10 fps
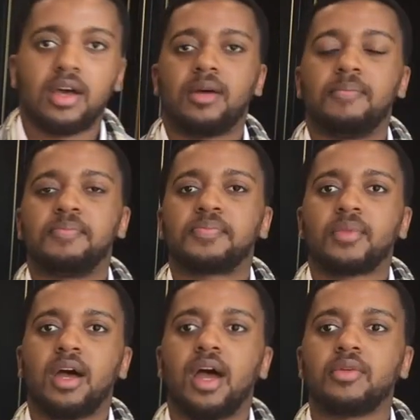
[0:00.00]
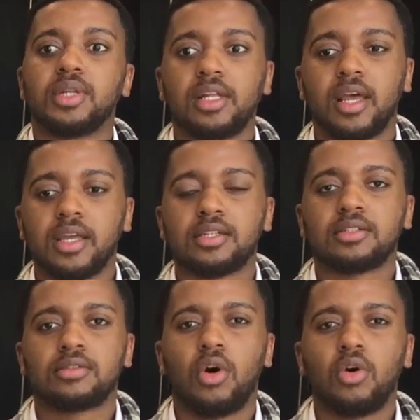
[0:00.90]
Um, I really
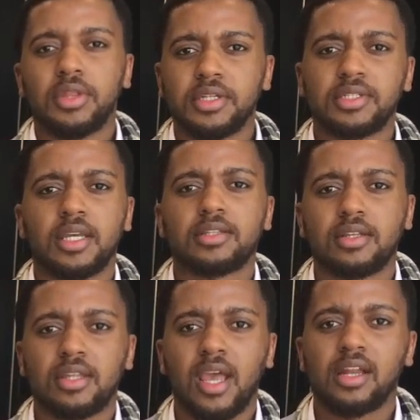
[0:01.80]
liked all the designs that they